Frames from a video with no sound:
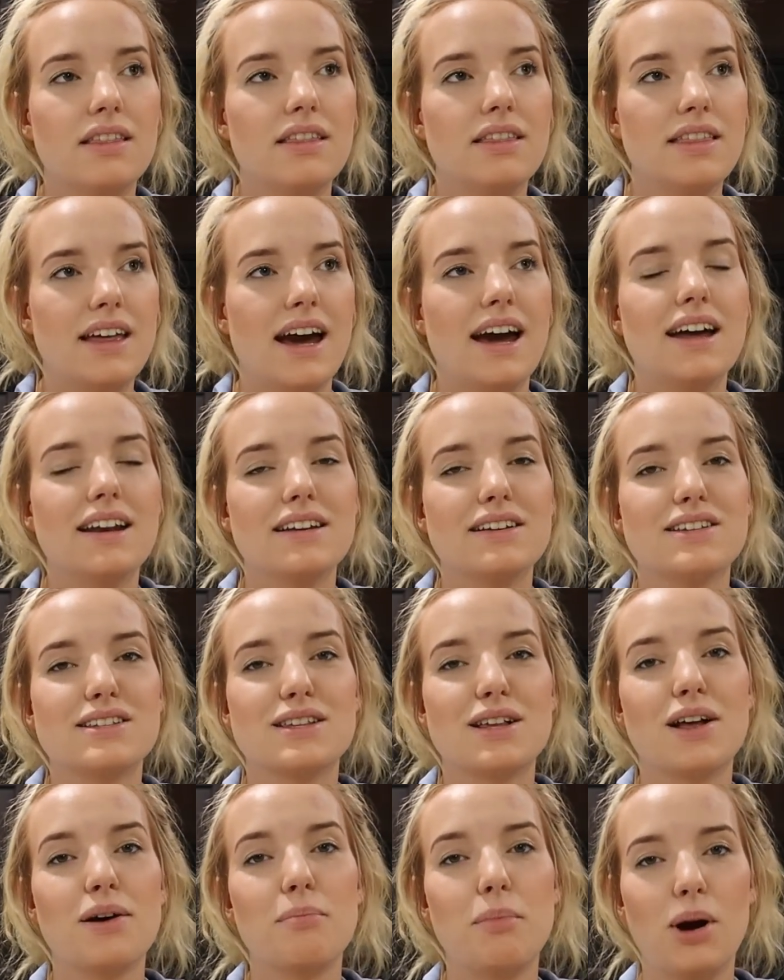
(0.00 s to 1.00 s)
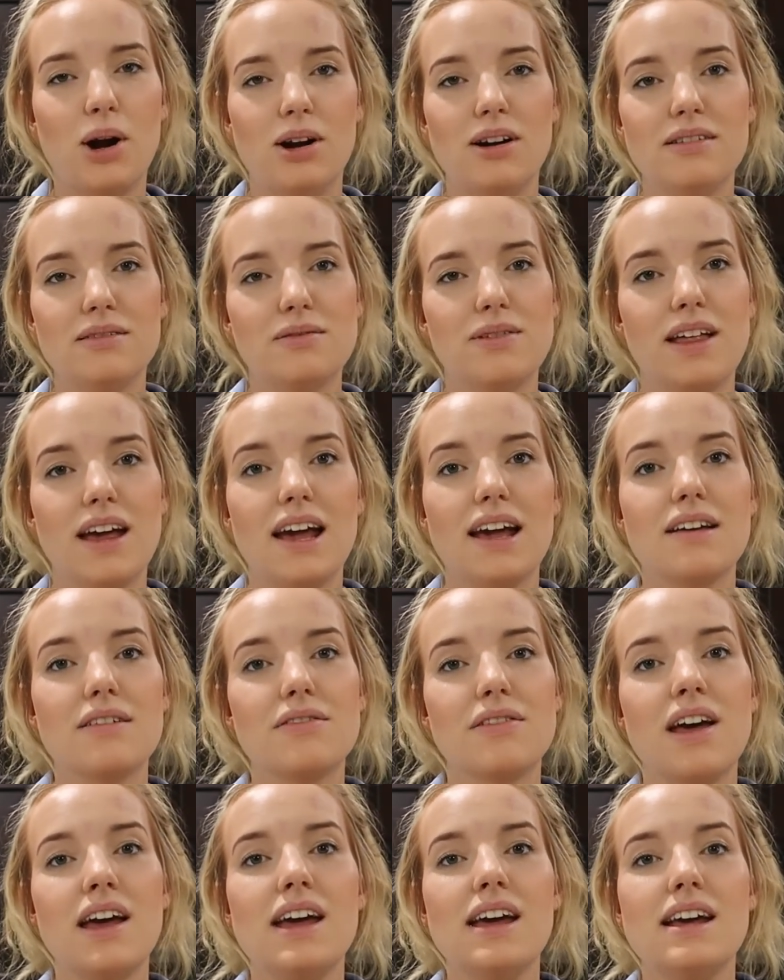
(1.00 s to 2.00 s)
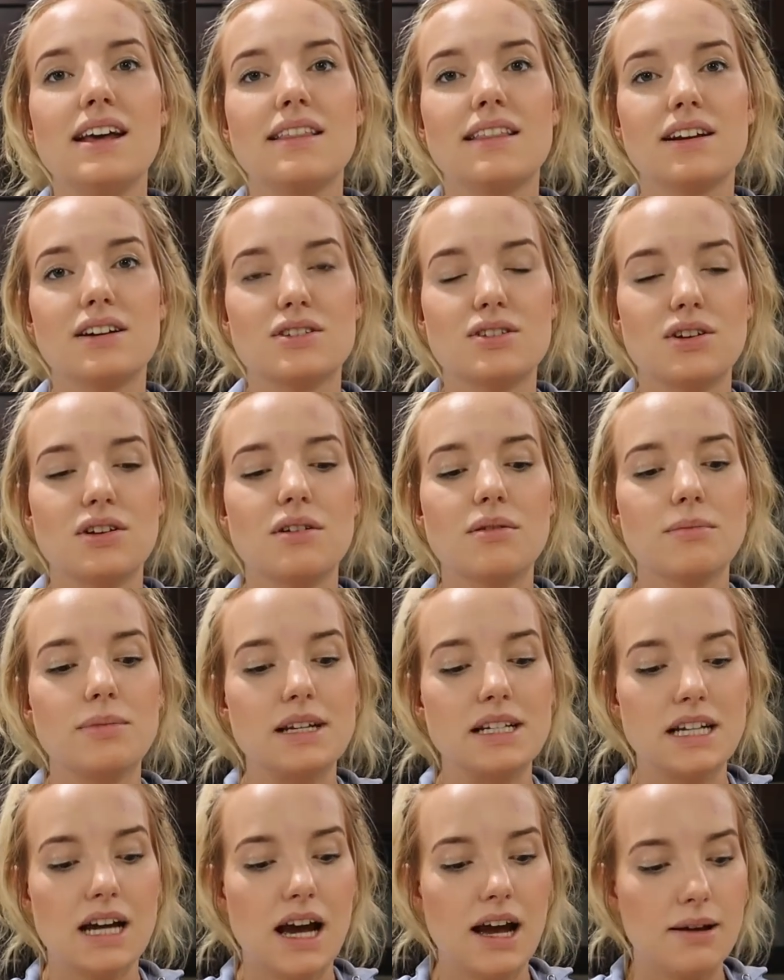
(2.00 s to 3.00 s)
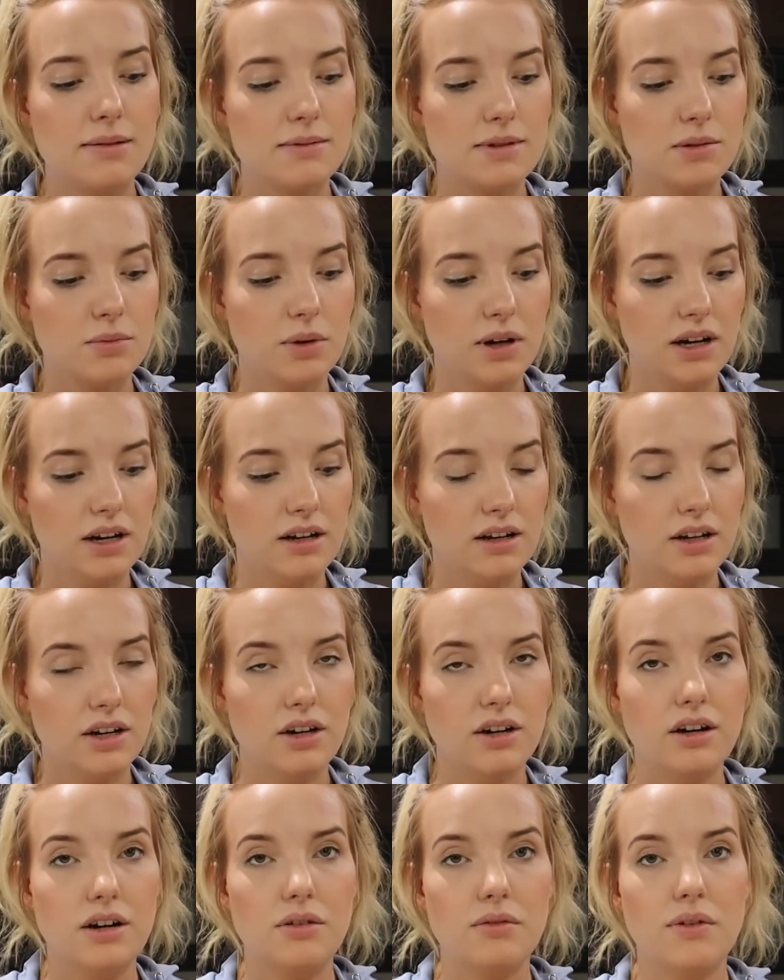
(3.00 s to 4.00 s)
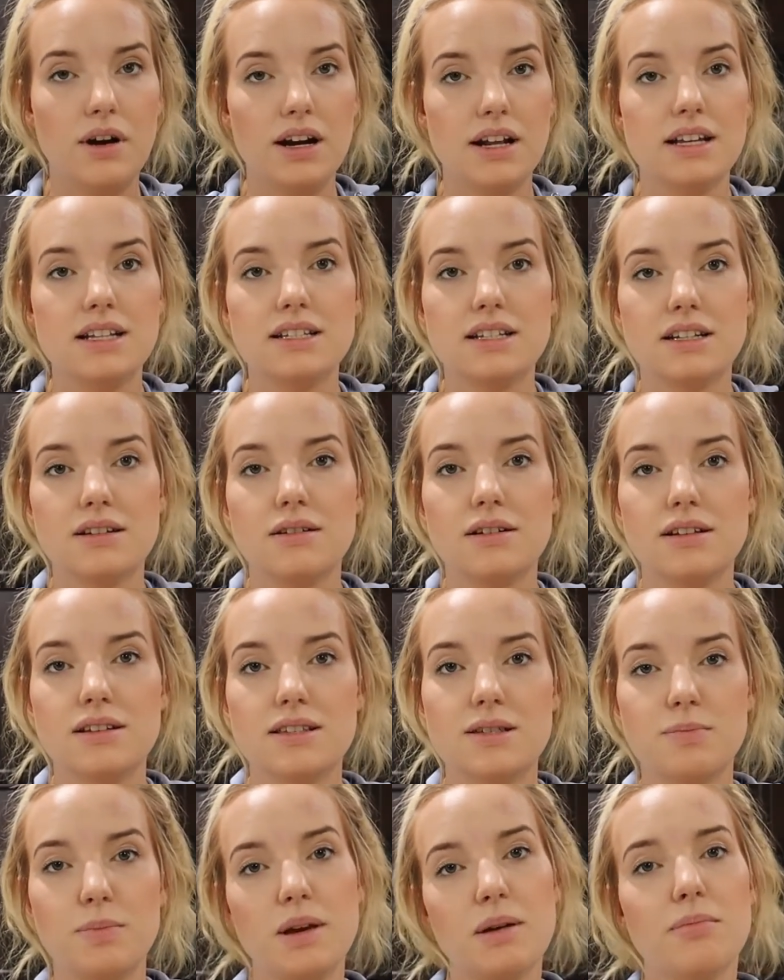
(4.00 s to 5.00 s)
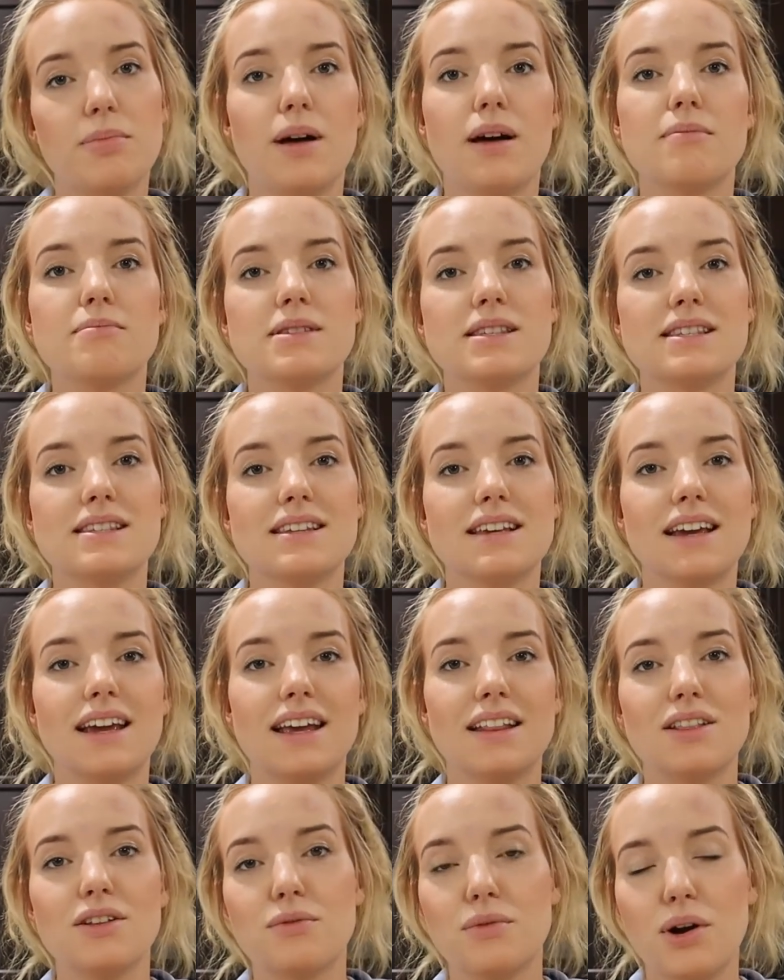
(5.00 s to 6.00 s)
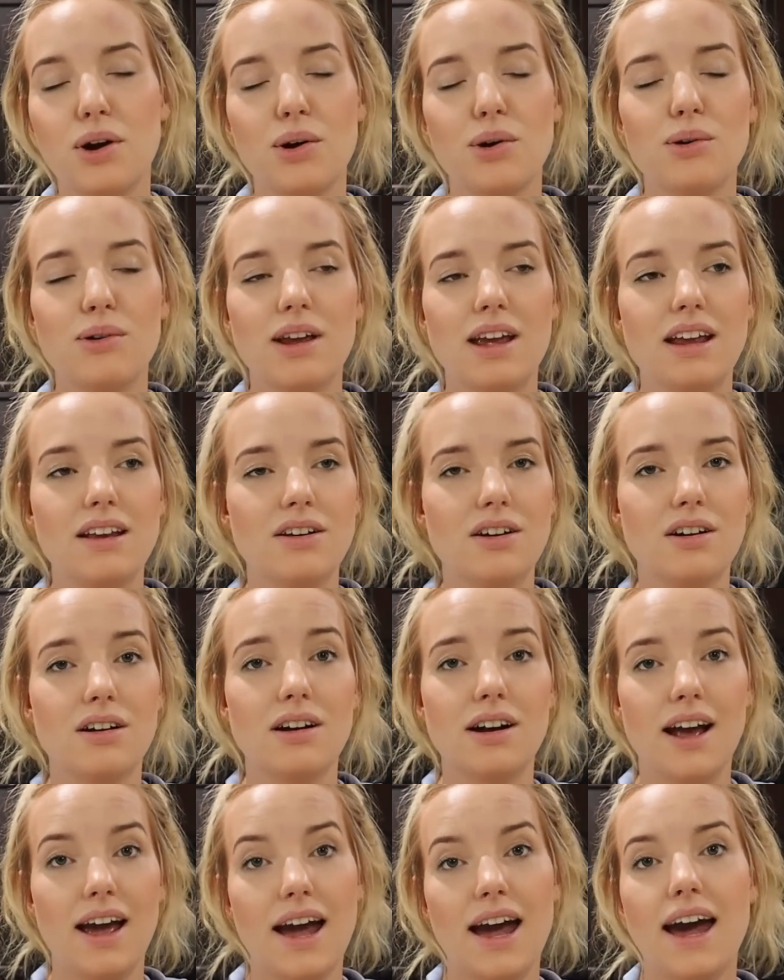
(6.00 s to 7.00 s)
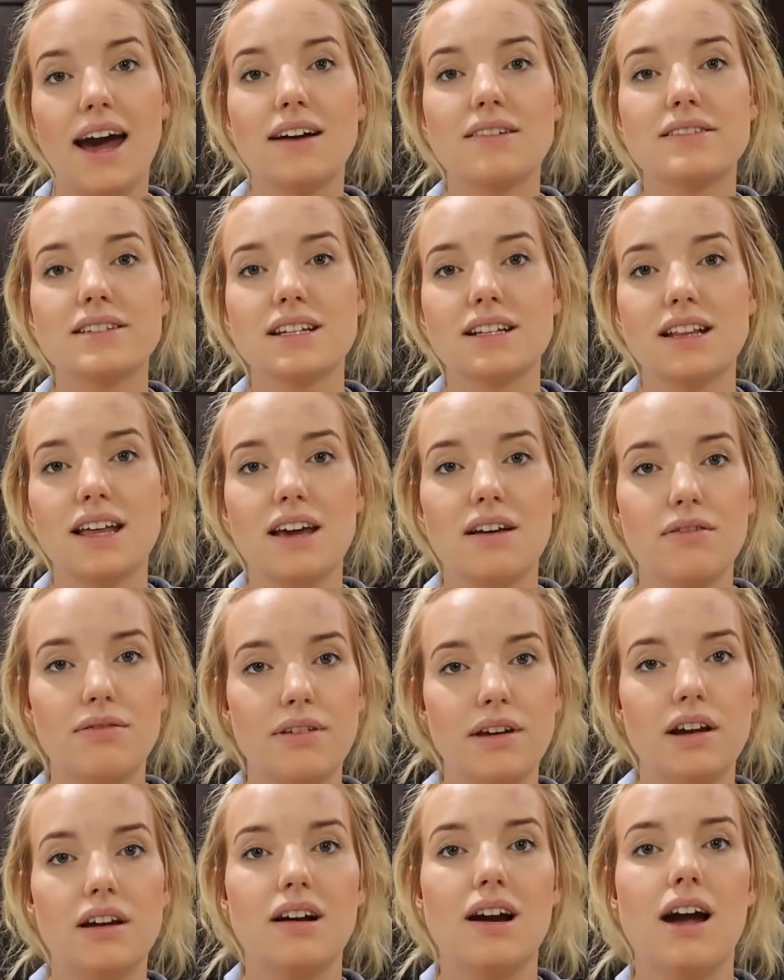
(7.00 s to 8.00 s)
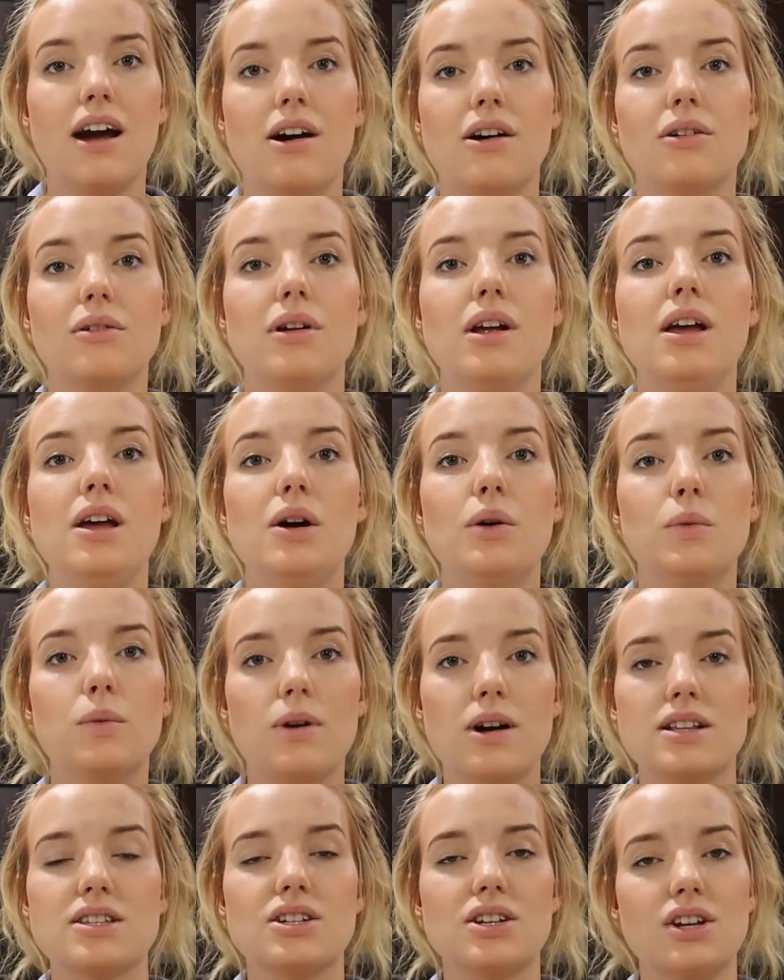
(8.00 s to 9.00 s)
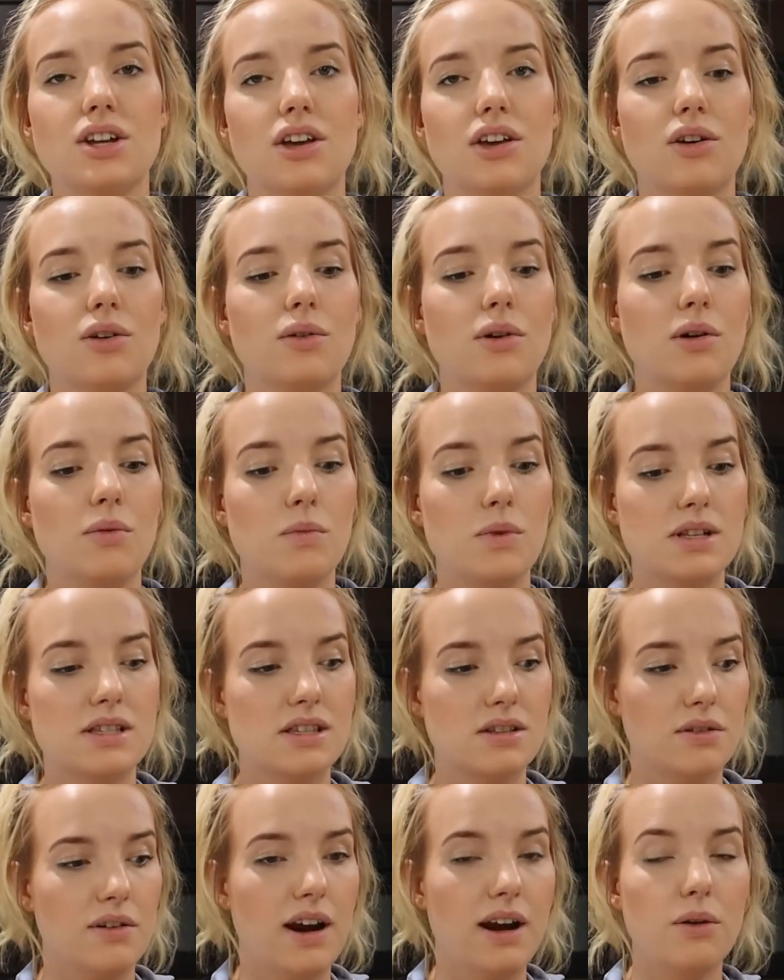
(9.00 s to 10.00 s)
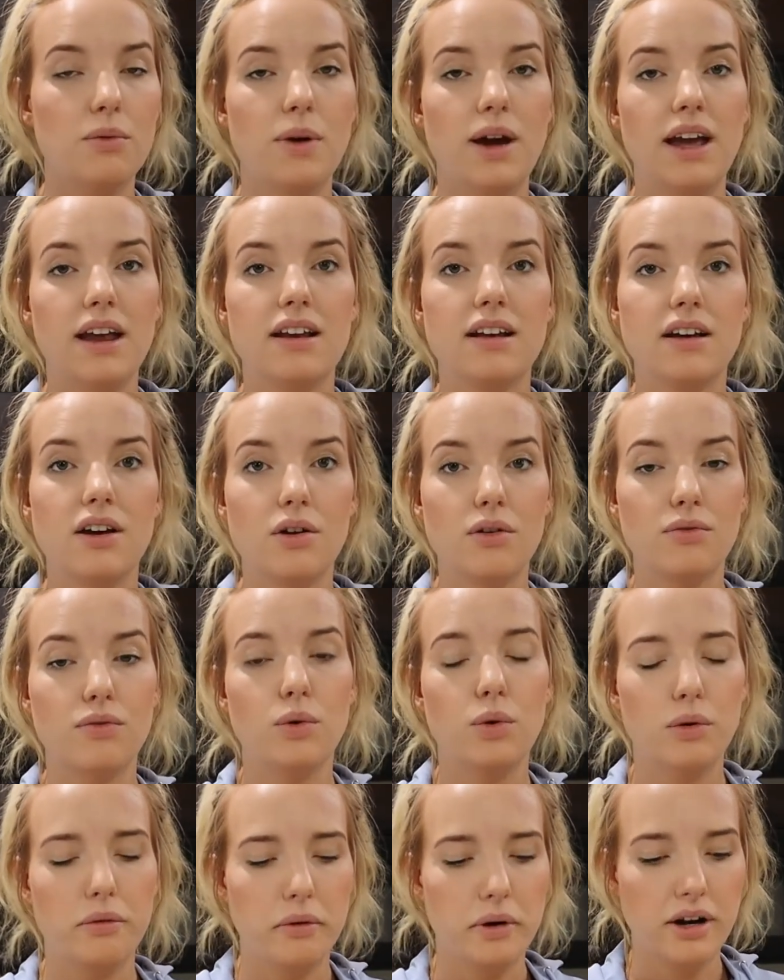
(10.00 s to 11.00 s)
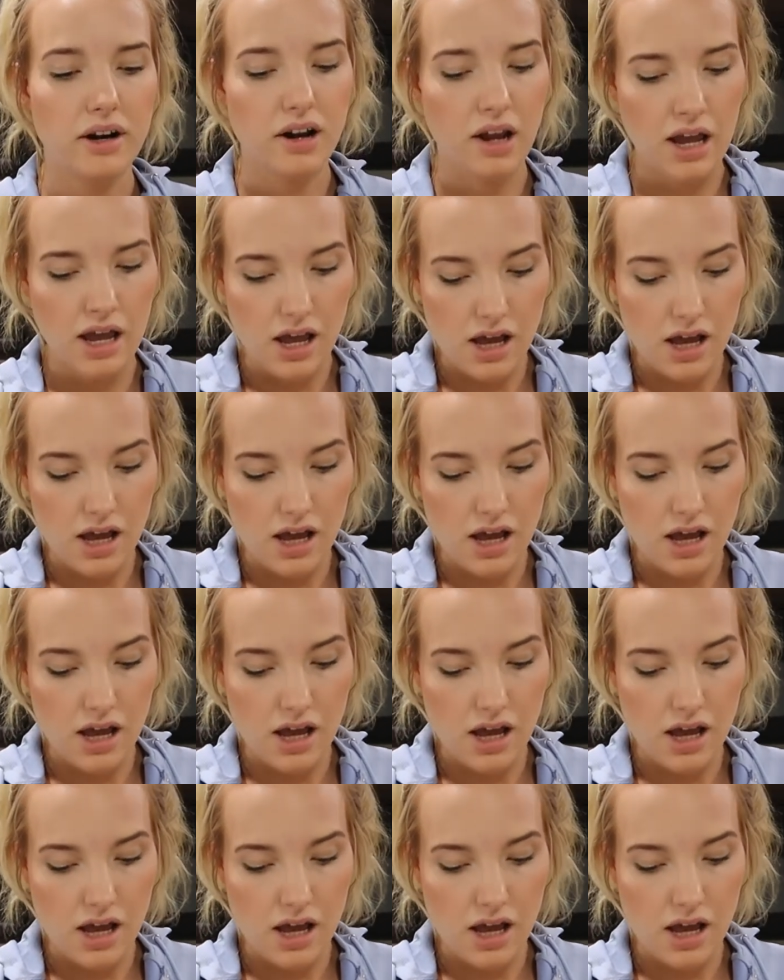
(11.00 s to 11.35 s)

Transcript: That is part of life. There's going to be times where you're going to run into speed bumps in the road, and you're going to have to like figure out what to do and what's the right way to go forward.